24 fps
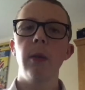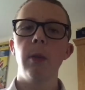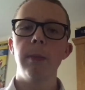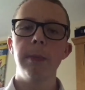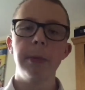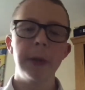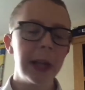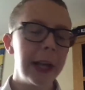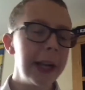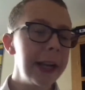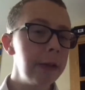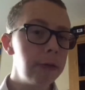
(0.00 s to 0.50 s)

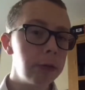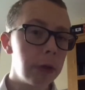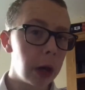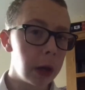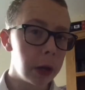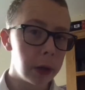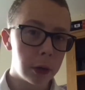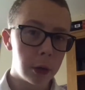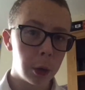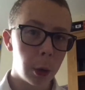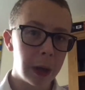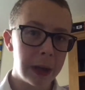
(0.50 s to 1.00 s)
Blade
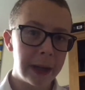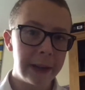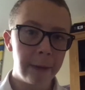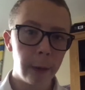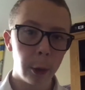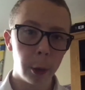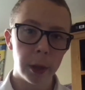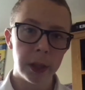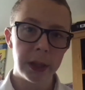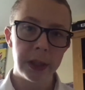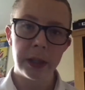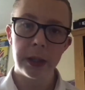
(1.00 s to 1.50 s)
Runner
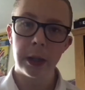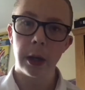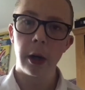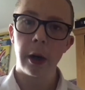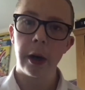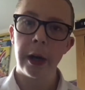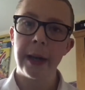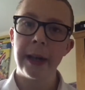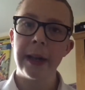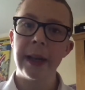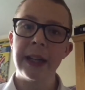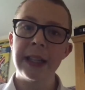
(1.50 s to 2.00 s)

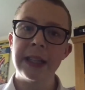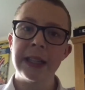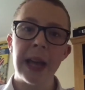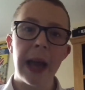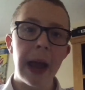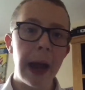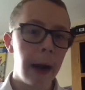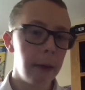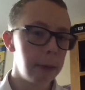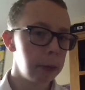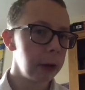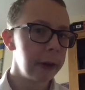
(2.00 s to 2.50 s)
2049 is
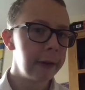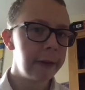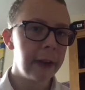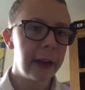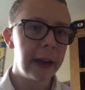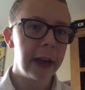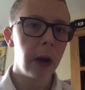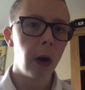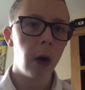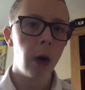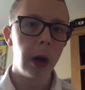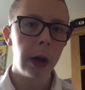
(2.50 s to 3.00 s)

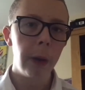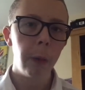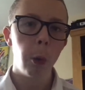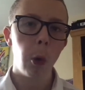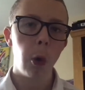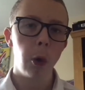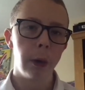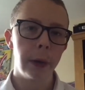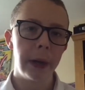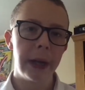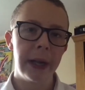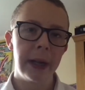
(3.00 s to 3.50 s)
everything I
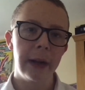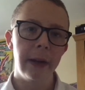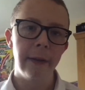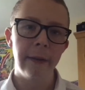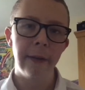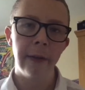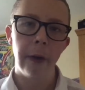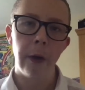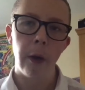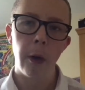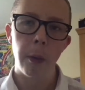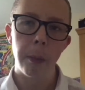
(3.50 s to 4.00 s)
want in a
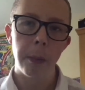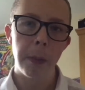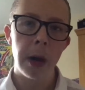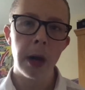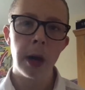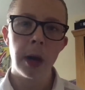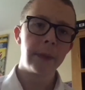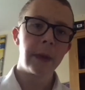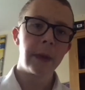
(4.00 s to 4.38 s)
film.